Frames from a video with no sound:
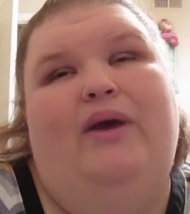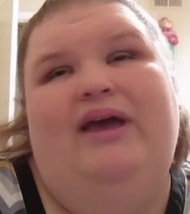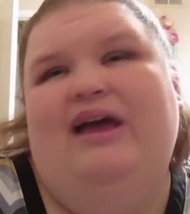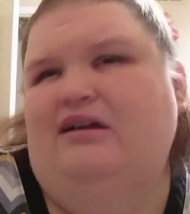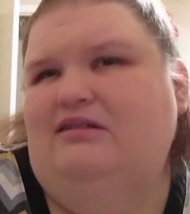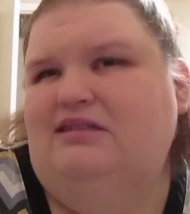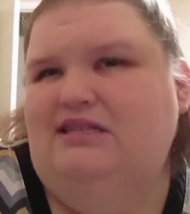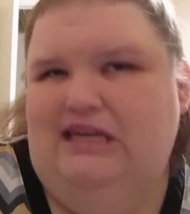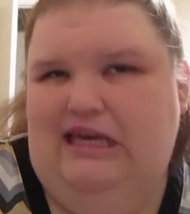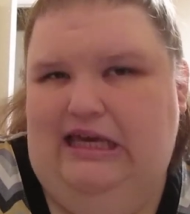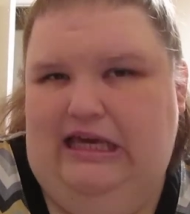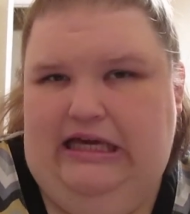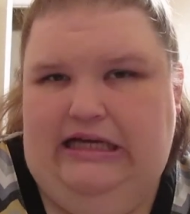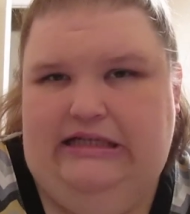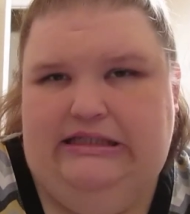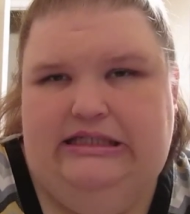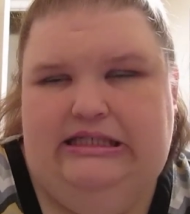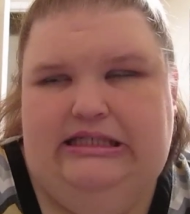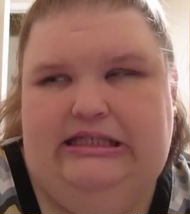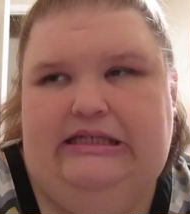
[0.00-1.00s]
out to
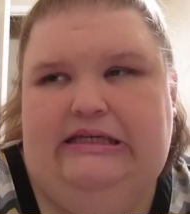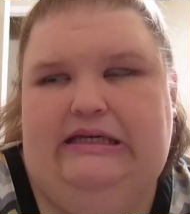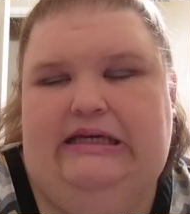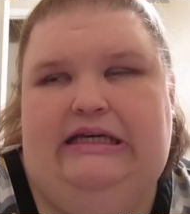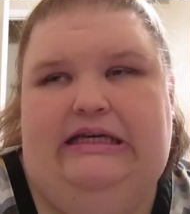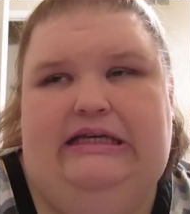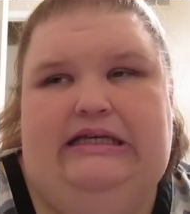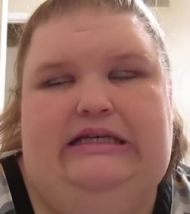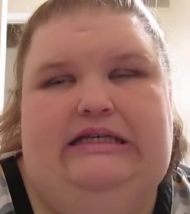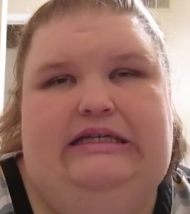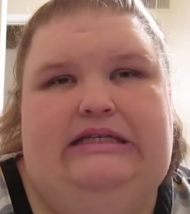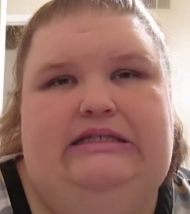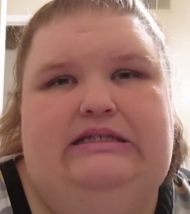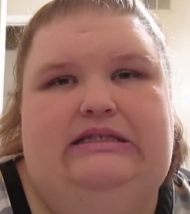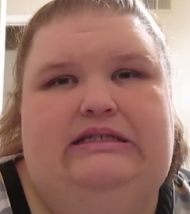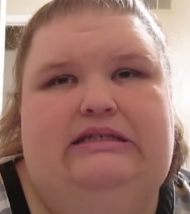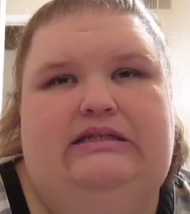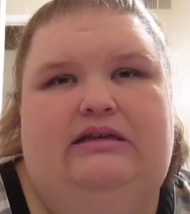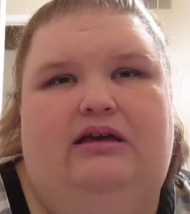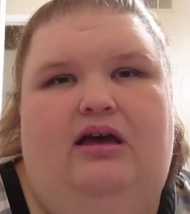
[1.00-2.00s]
eat
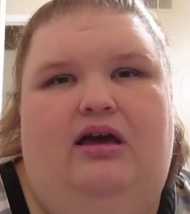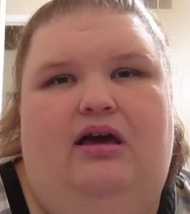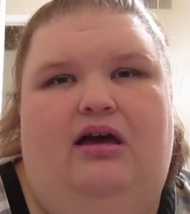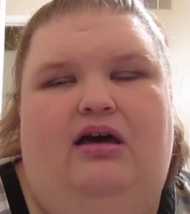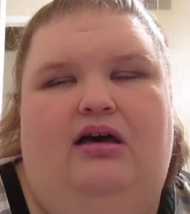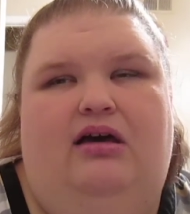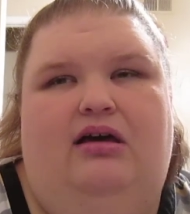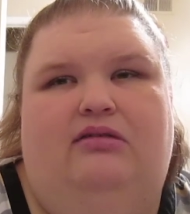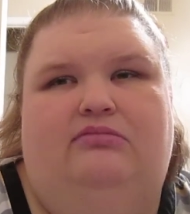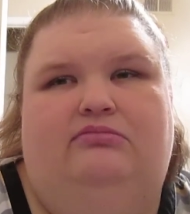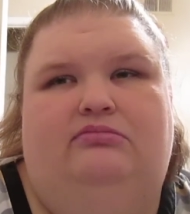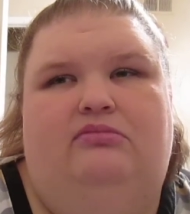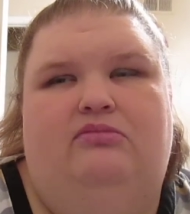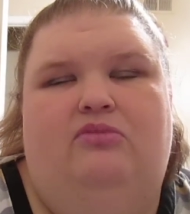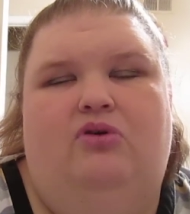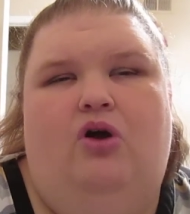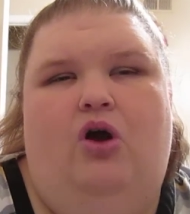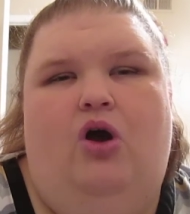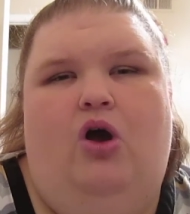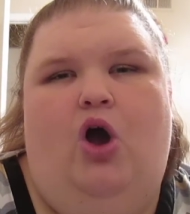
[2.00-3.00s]
is
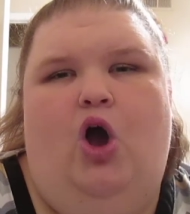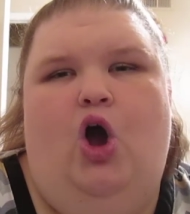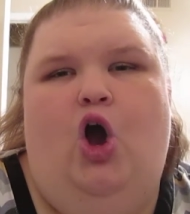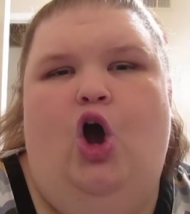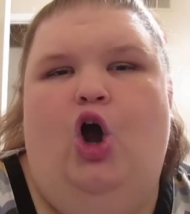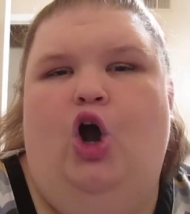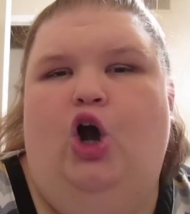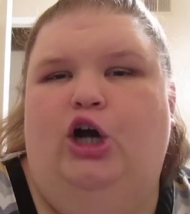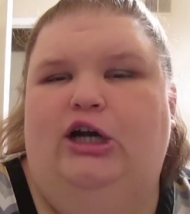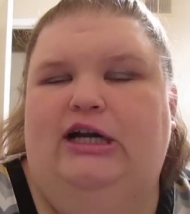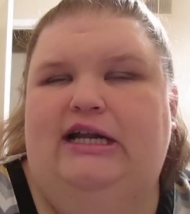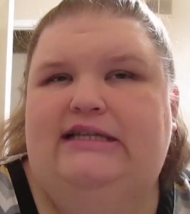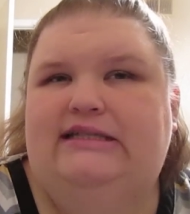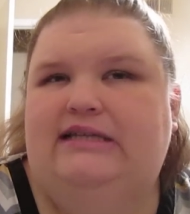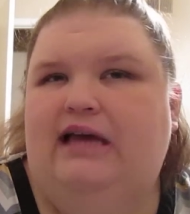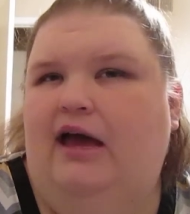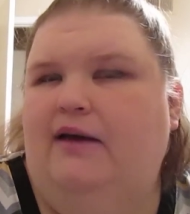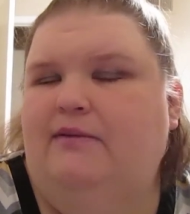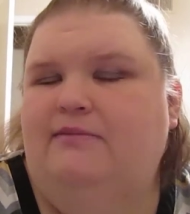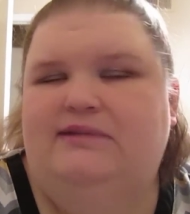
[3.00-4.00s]
hard at
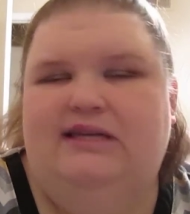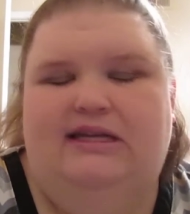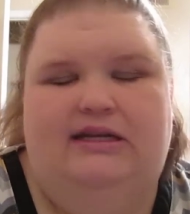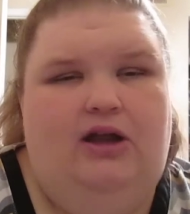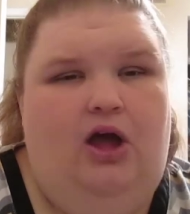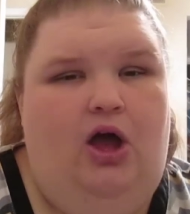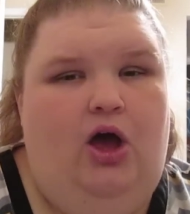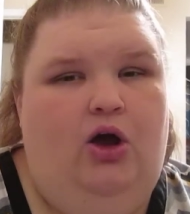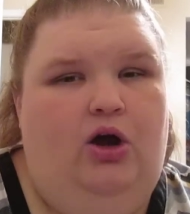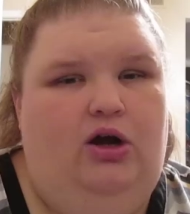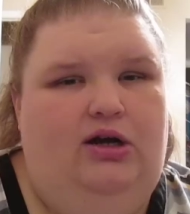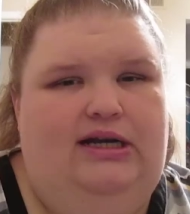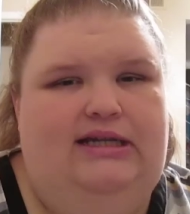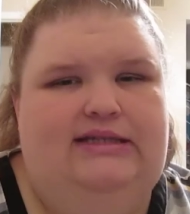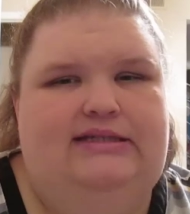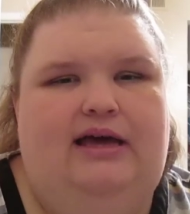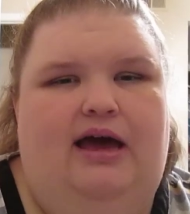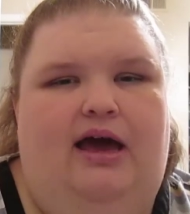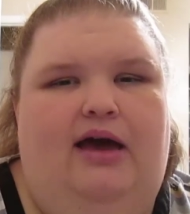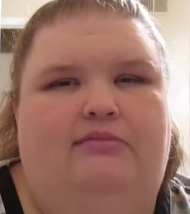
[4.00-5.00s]
times and not hard
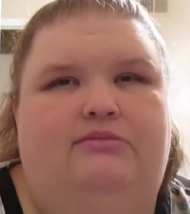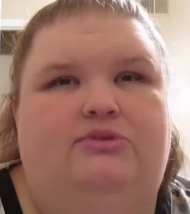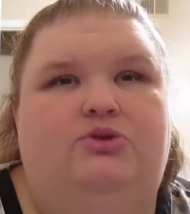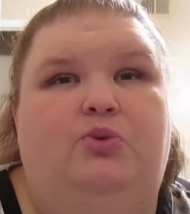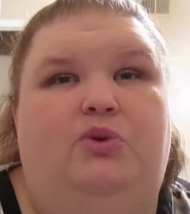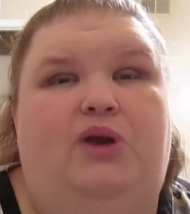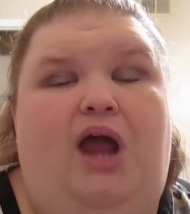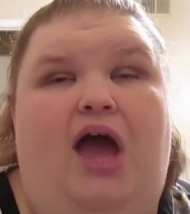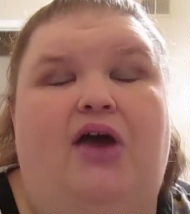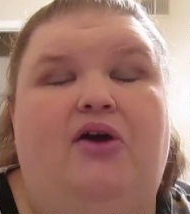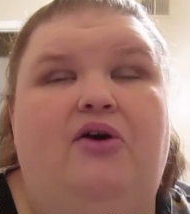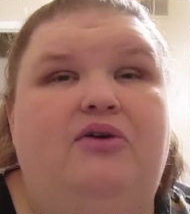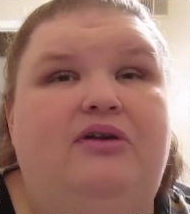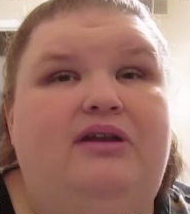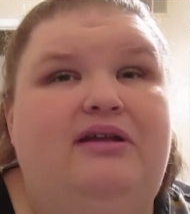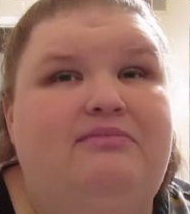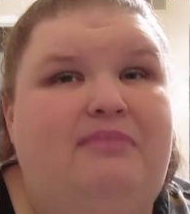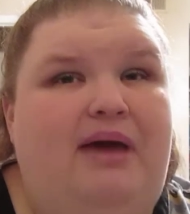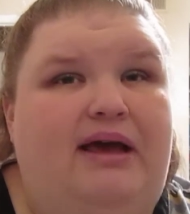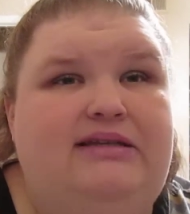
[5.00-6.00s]
at times. When I go
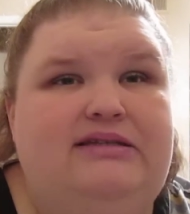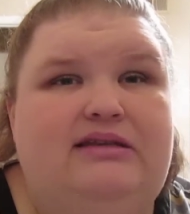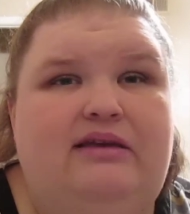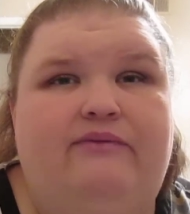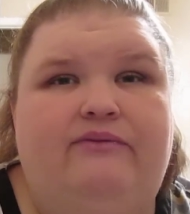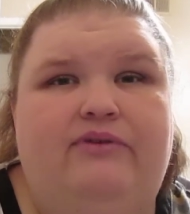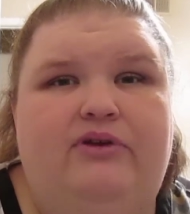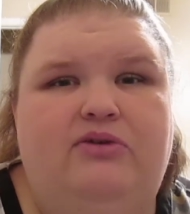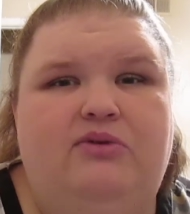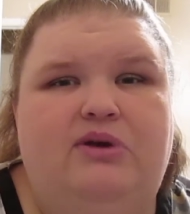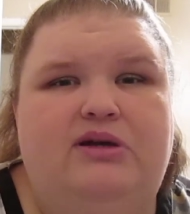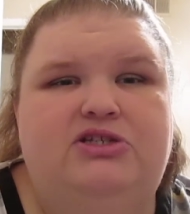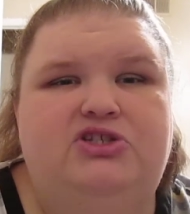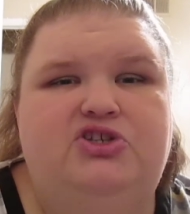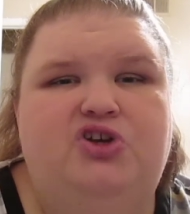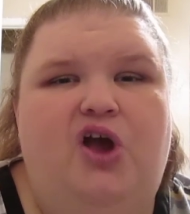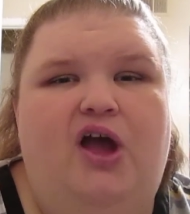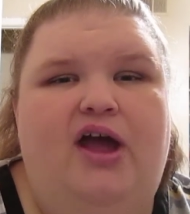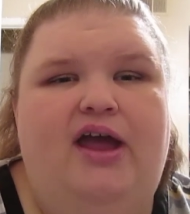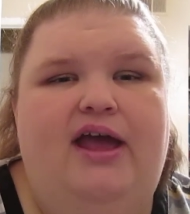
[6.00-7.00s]
to a Mexican food
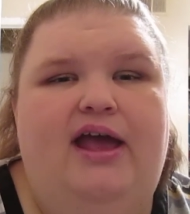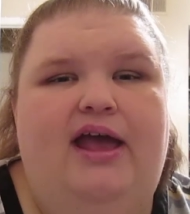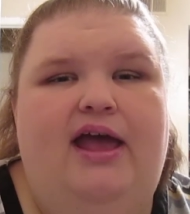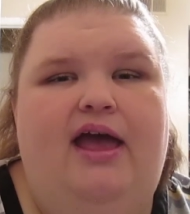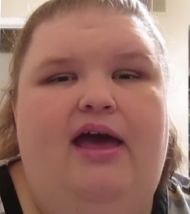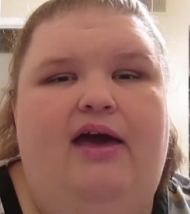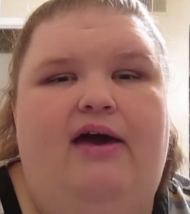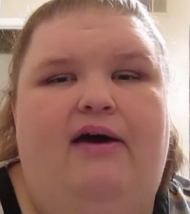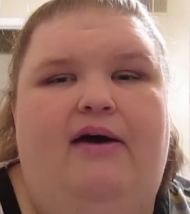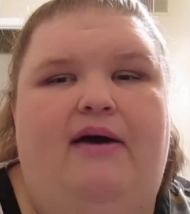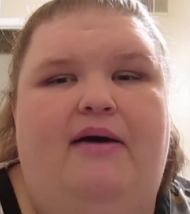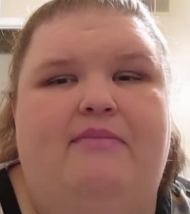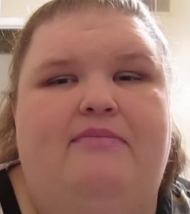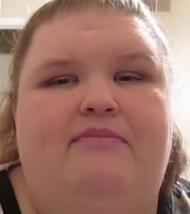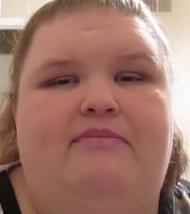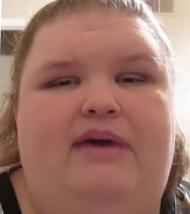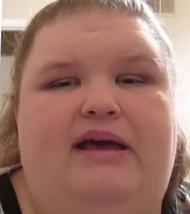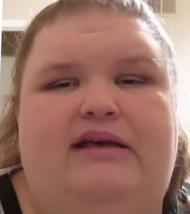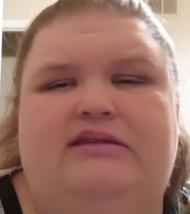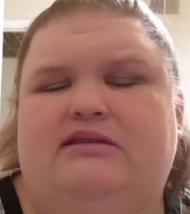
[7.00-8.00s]
restaurant,
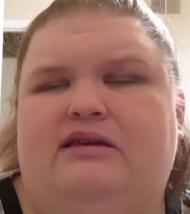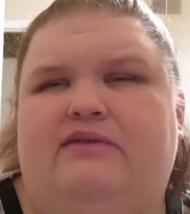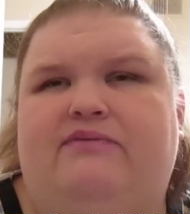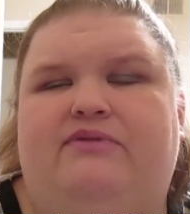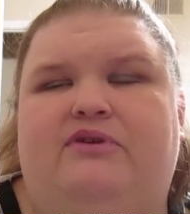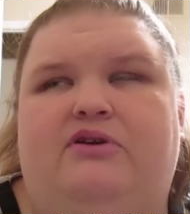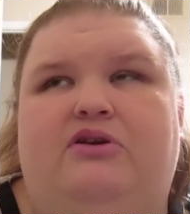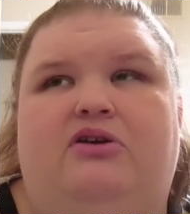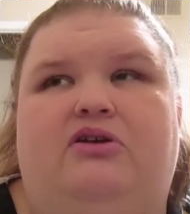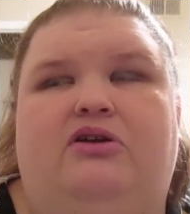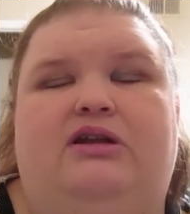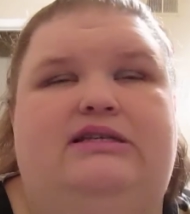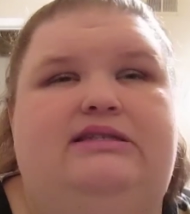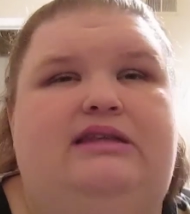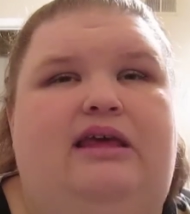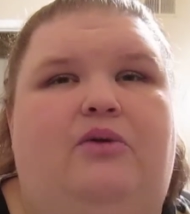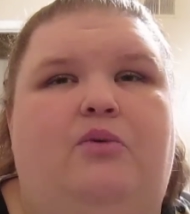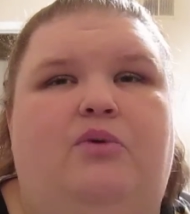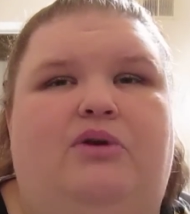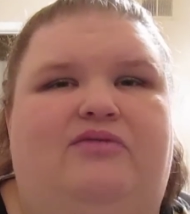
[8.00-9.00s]
Mexican food is
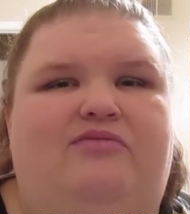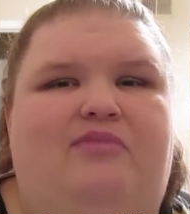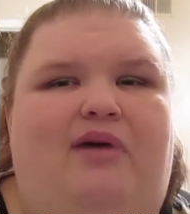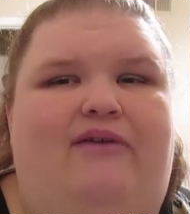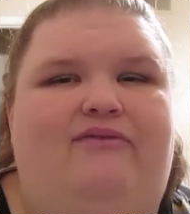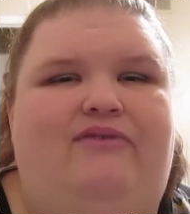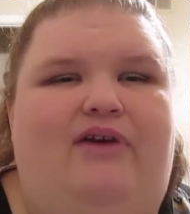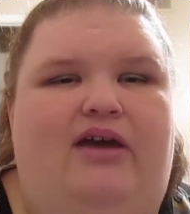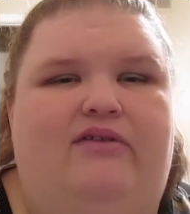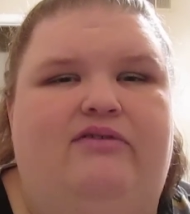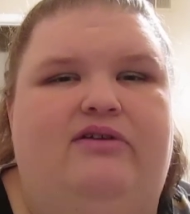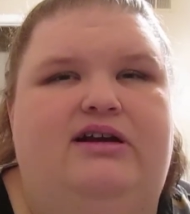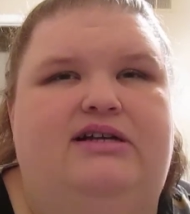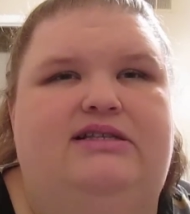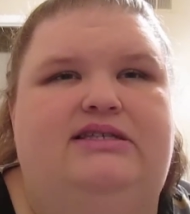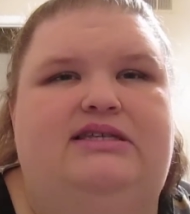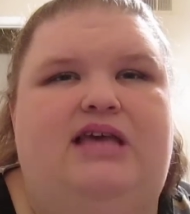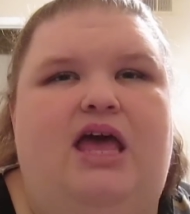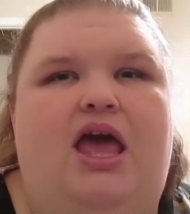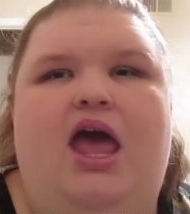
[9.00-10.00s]
like one of my
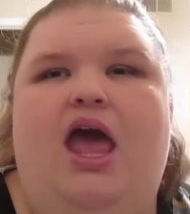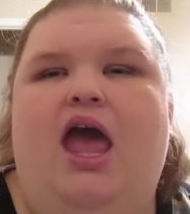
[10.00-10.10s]
favorites.